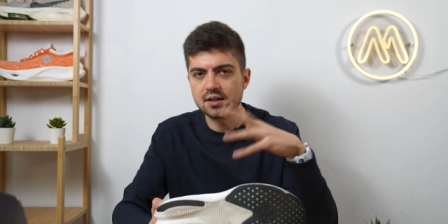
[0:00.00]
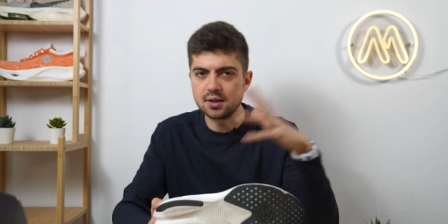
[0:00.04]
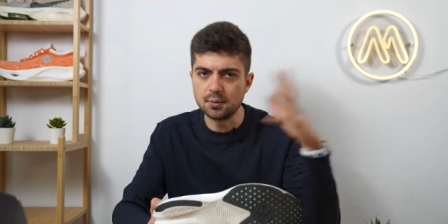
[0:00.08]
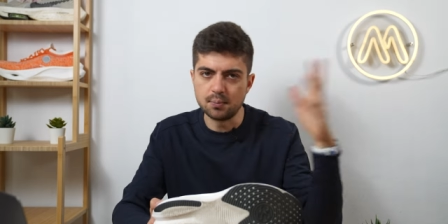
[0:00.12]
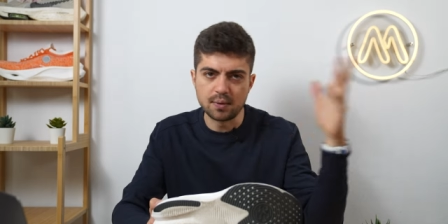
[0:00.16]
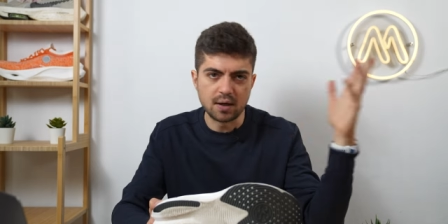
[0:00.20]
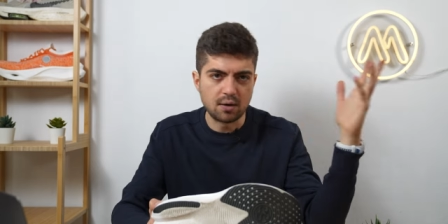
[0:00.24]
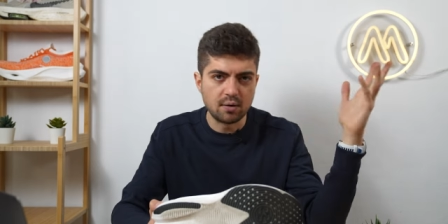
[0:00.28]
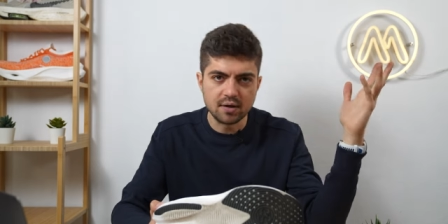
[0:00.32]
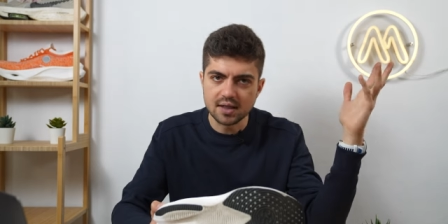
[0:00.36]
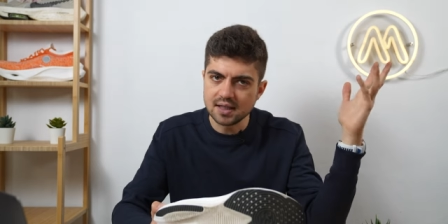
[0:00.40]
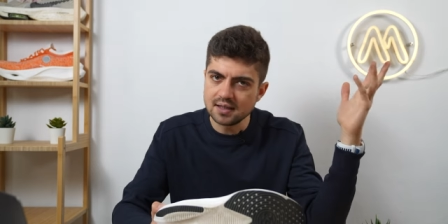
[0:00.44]

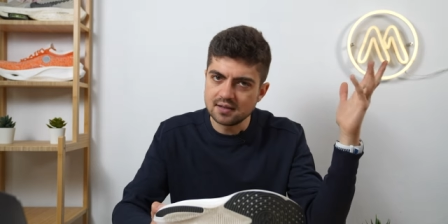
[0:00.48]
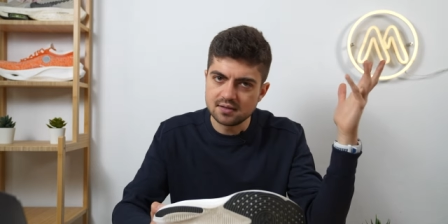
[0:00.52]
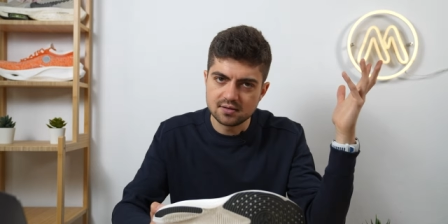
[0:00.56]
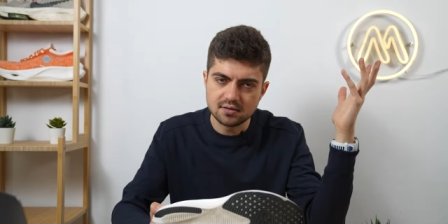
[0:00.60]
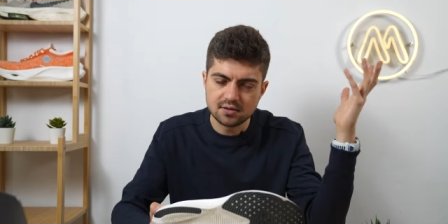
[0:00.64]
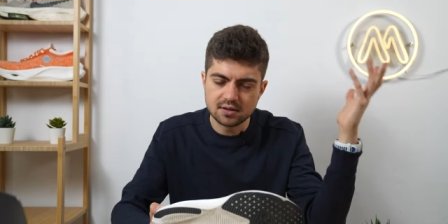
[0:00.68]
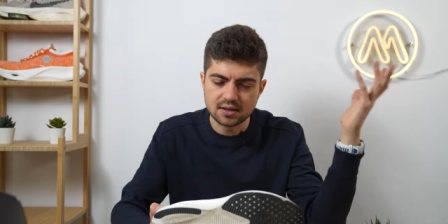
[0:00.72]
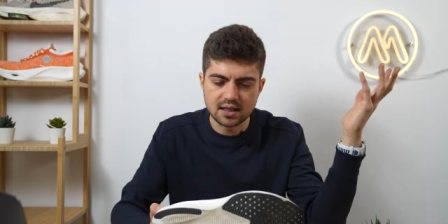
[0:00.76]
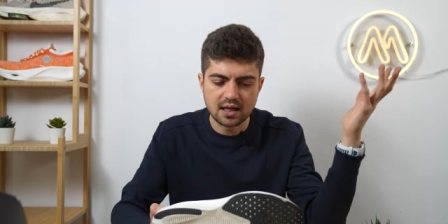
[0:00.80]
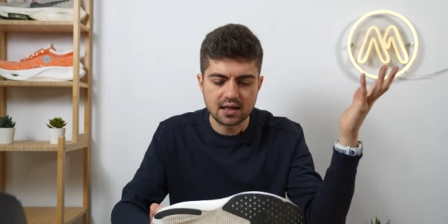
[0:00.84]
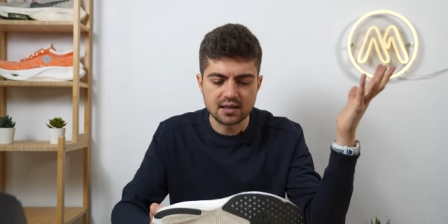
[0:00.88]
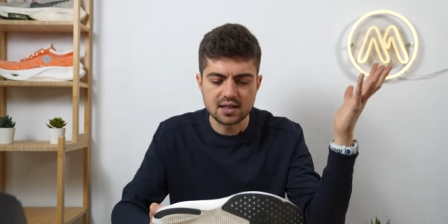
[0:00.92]
comparing it to
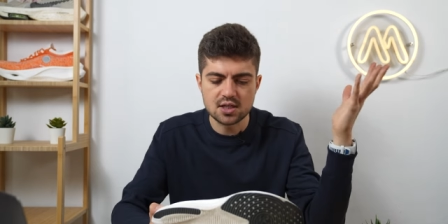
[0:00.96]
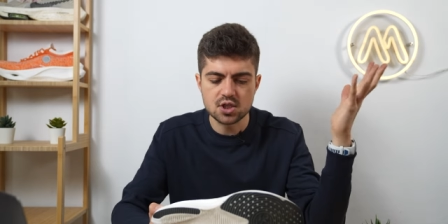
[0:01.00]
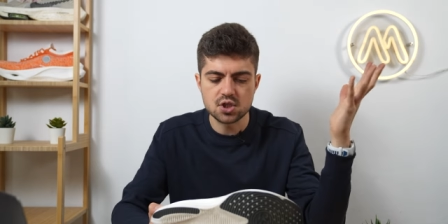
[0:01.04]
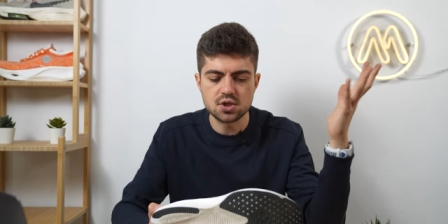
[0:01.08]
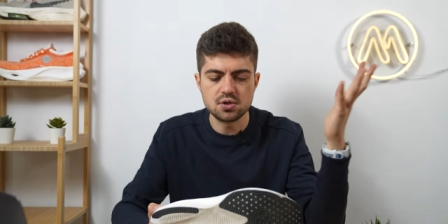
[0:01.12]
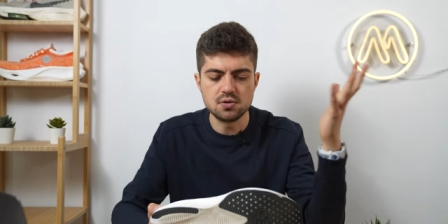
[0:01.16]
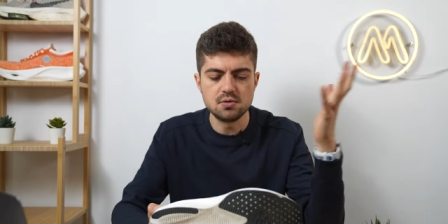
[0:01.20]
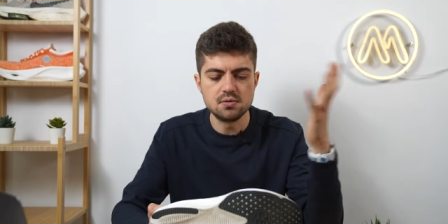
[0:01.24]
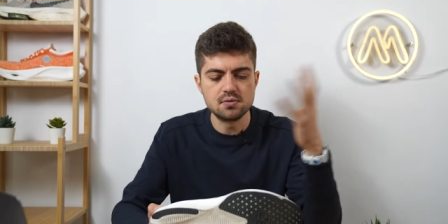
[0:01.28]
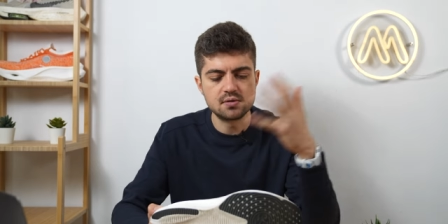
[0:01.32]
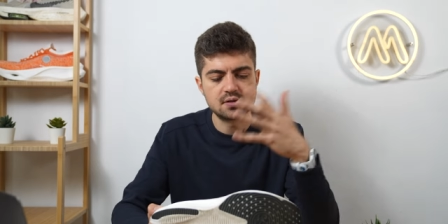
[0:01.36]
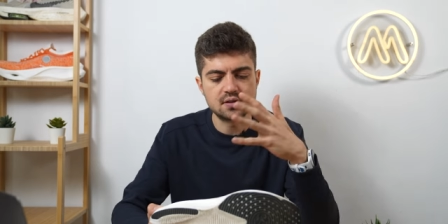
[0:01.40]
the Nike
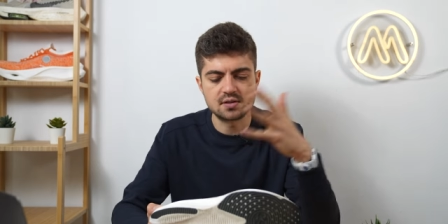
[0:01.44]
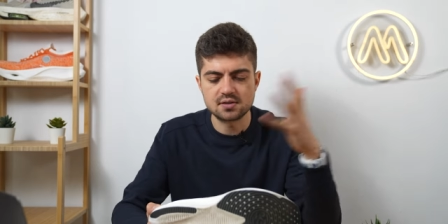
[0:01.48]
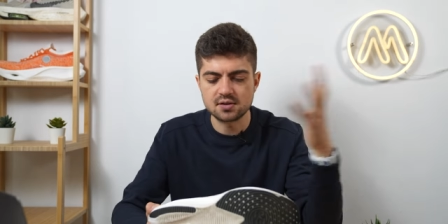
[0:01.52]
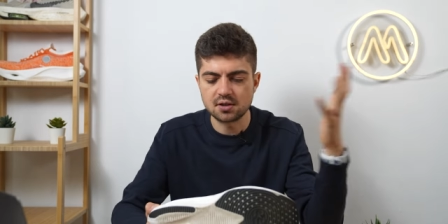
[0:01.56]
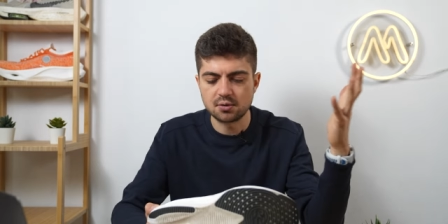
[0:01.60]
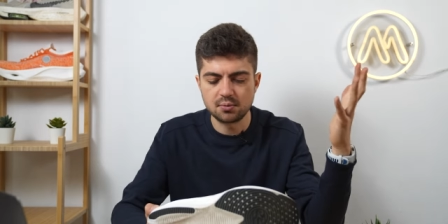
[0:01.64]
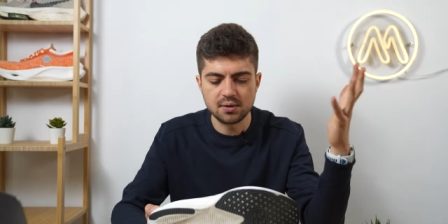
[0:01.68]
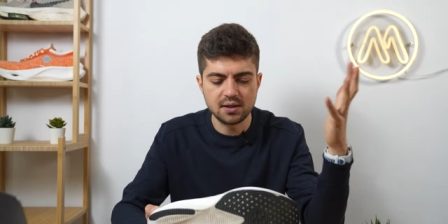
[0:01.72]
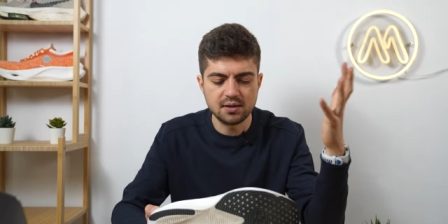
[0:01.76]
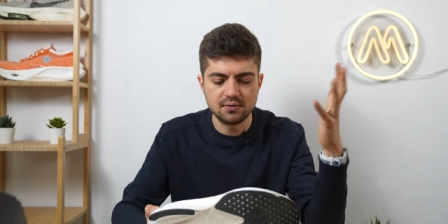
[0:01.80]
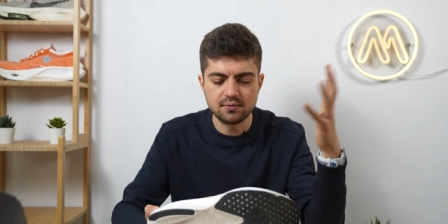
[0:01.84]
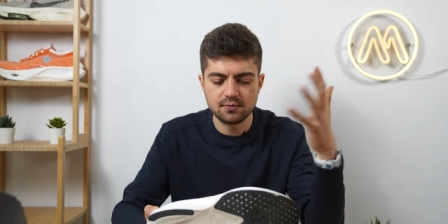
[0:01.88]
shoes,
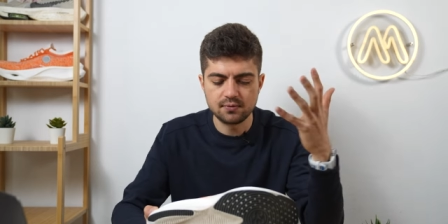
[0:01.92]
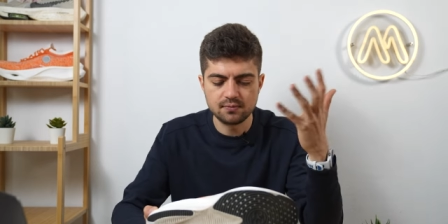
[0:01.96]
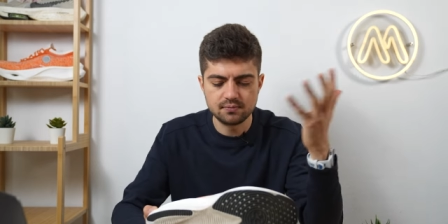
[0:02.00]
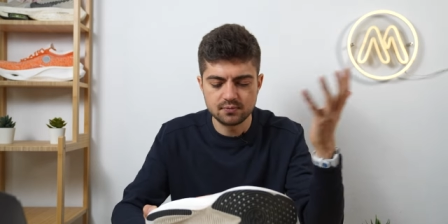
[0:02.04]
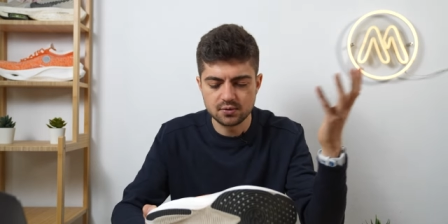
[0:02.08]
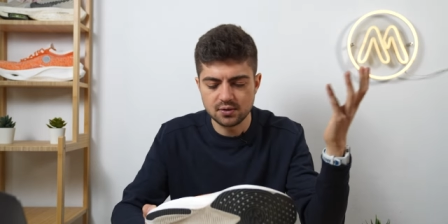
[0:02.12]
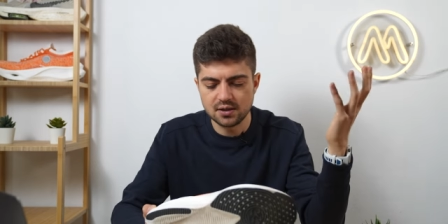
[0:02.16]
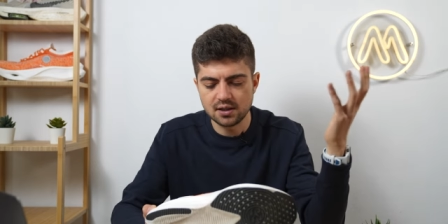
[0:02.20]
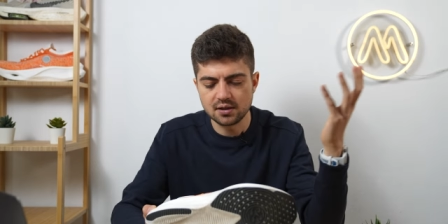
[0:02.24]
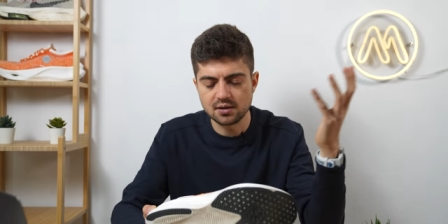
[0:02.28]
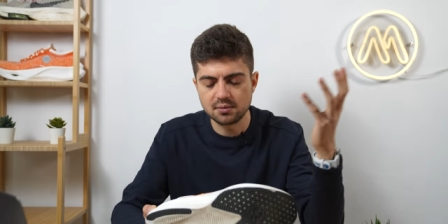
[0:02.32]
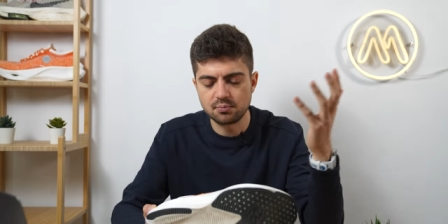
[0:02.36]
sorry
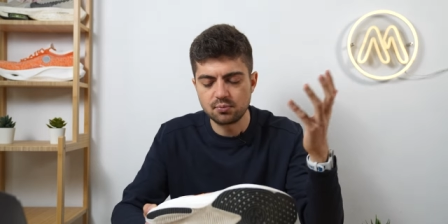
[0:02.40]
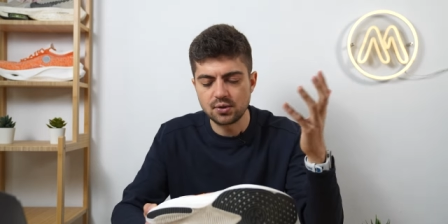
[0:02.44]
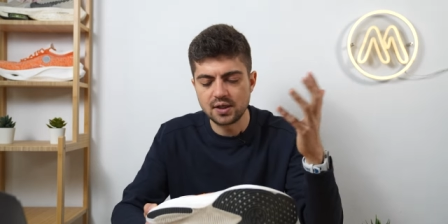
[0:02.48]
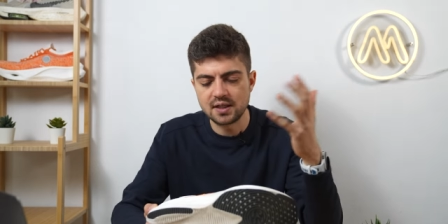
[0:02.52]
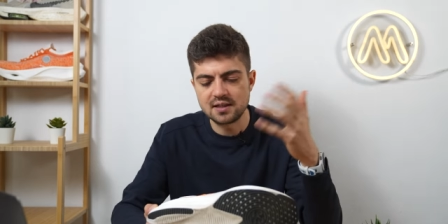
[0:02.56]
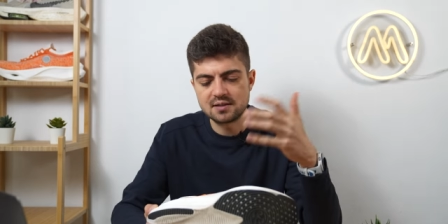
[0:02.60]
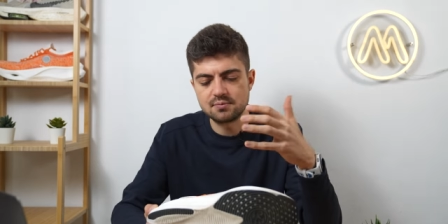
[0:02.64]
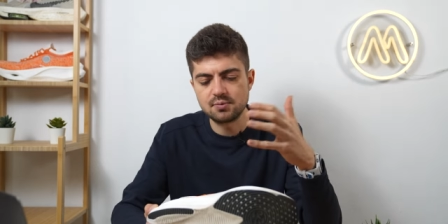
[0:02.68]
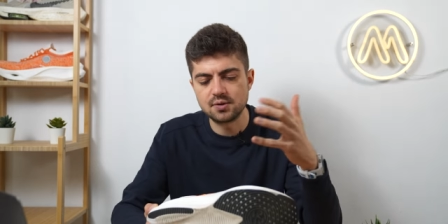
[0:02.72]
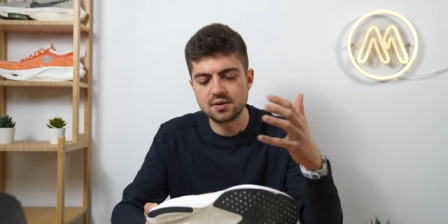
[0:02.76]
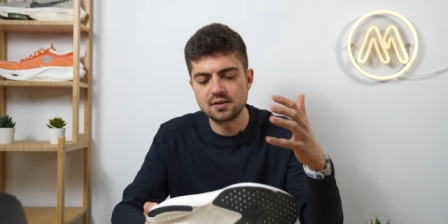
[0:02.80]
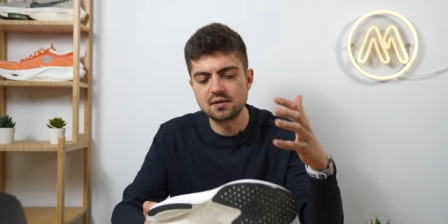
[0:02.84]
to the other
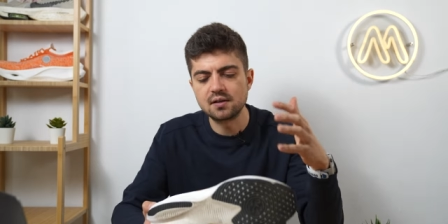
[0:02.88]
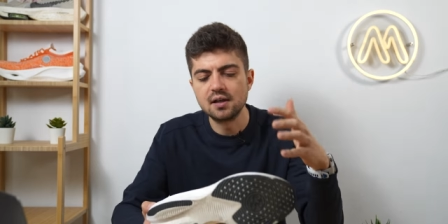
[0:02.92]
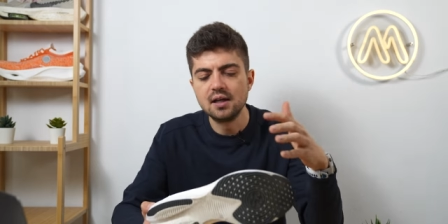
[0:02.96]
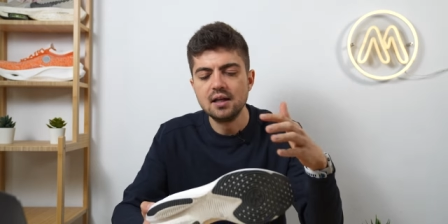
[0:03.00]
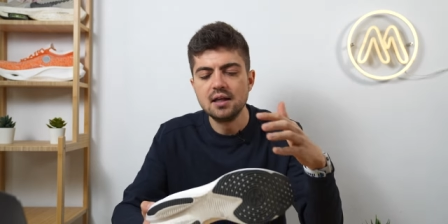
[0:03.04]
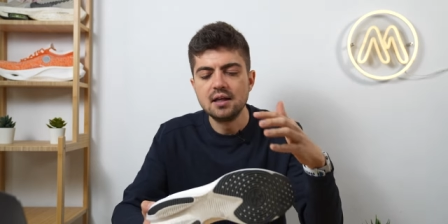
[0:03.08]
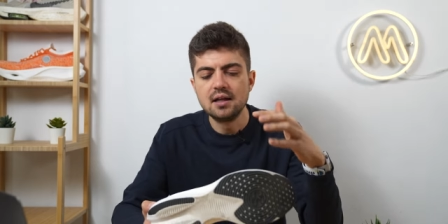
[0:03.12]
brands, but